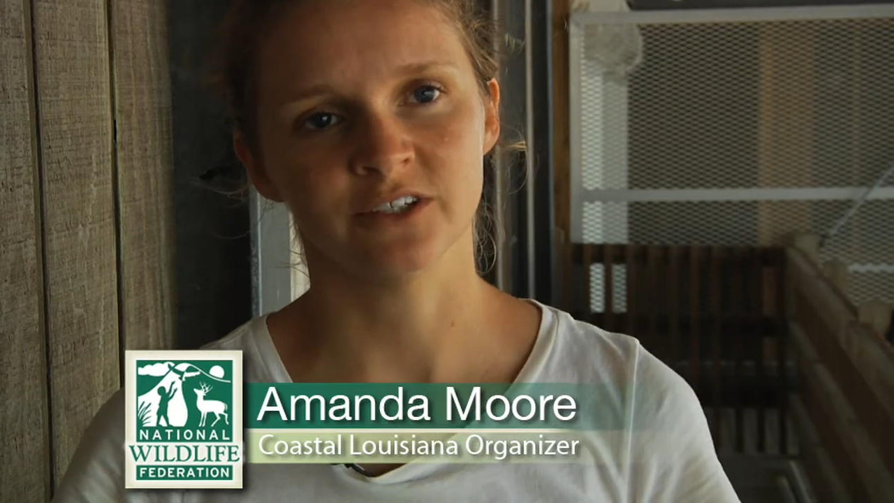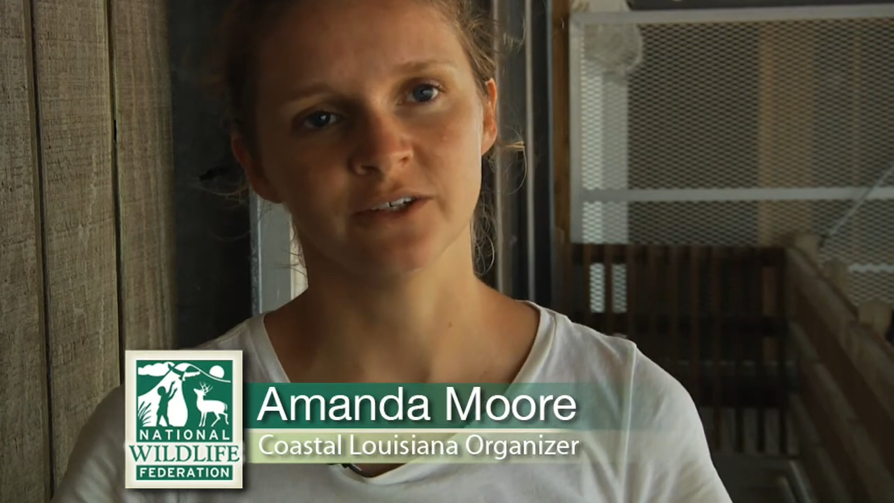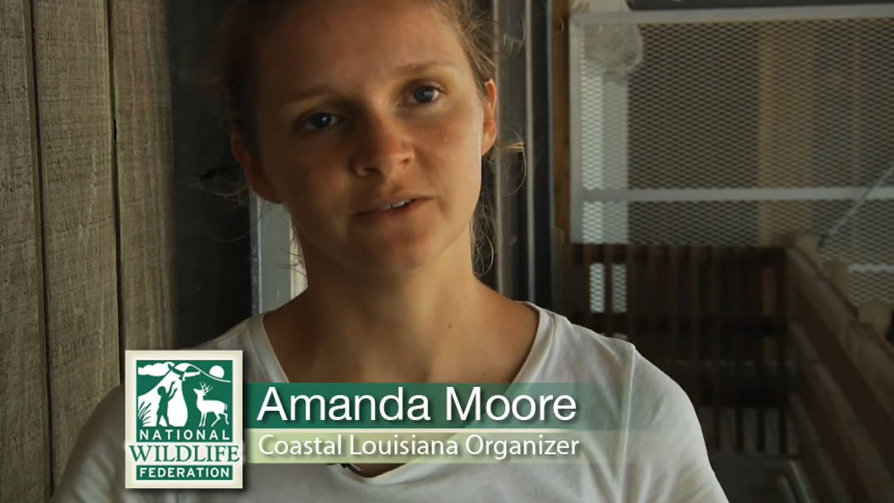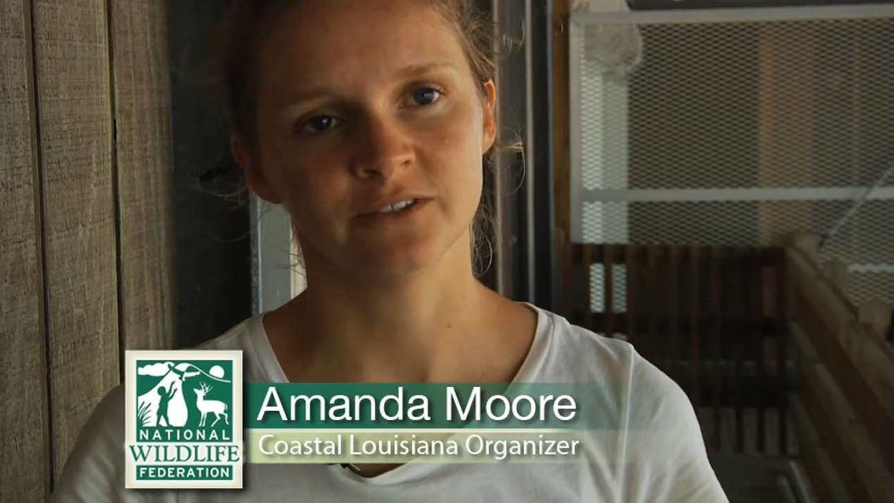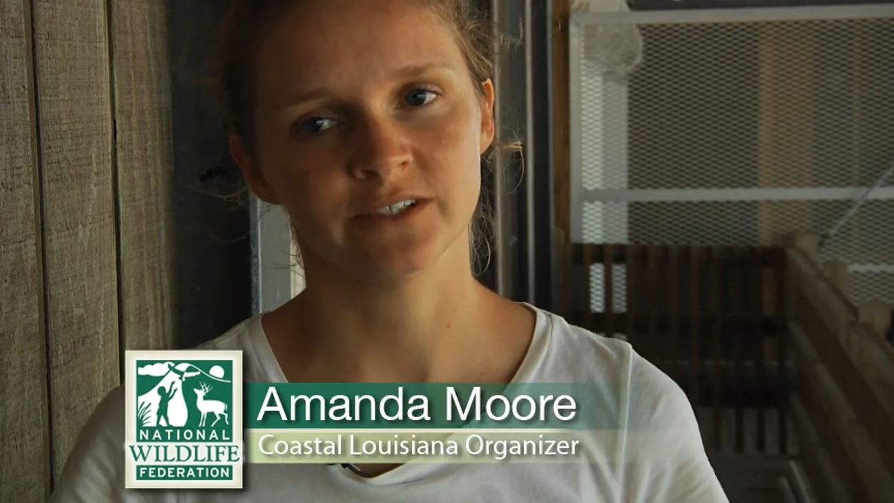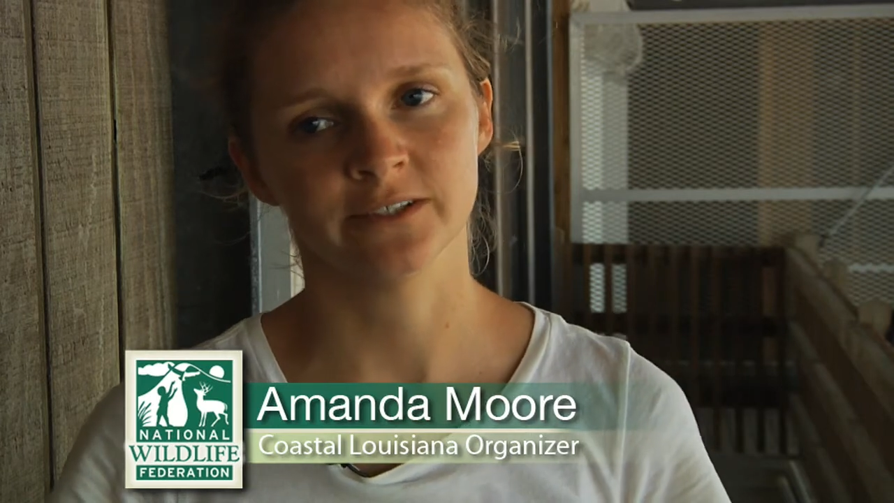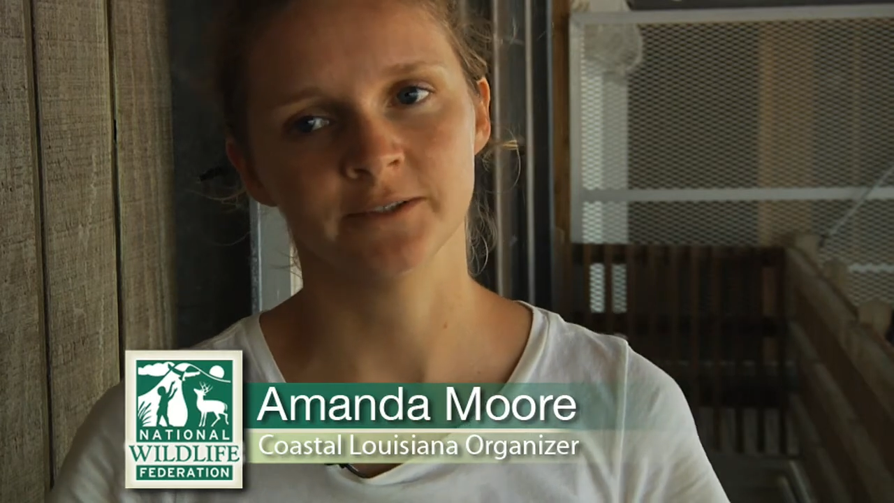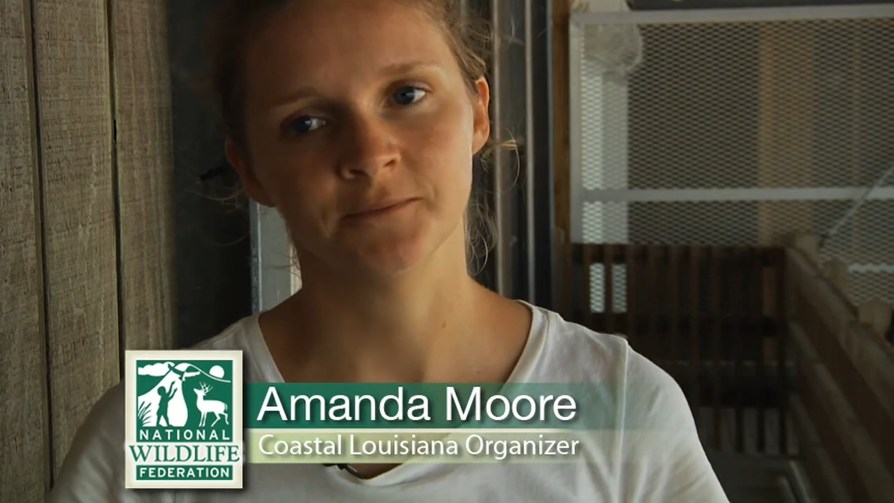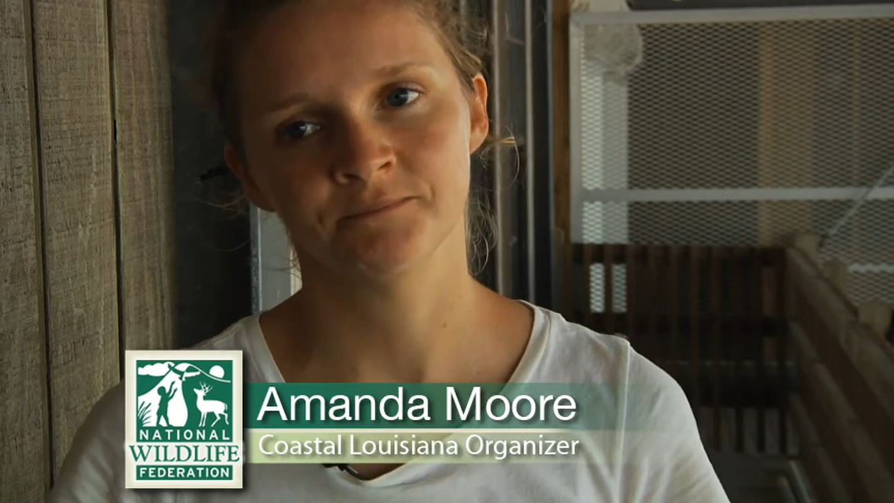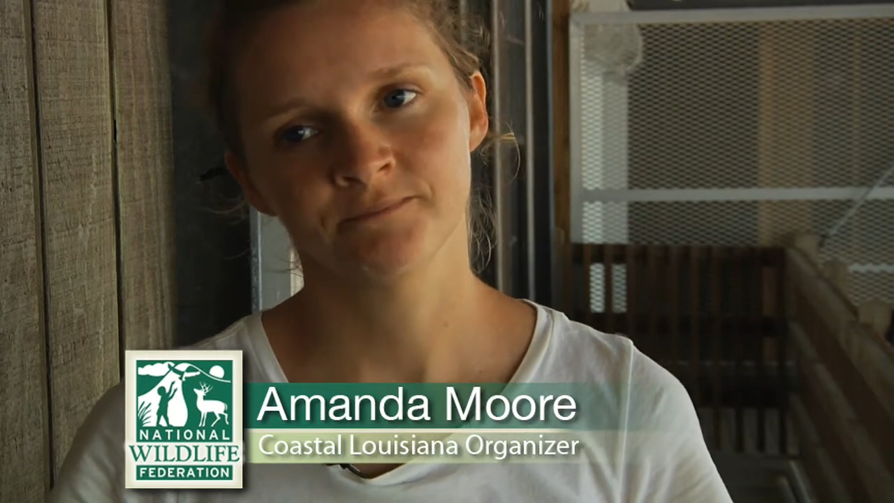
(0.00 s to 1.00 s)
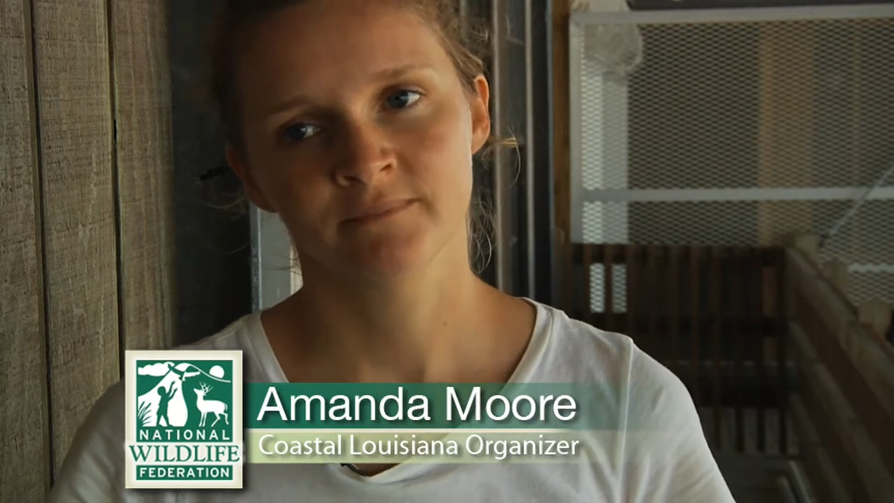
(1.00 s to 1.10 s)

you know, to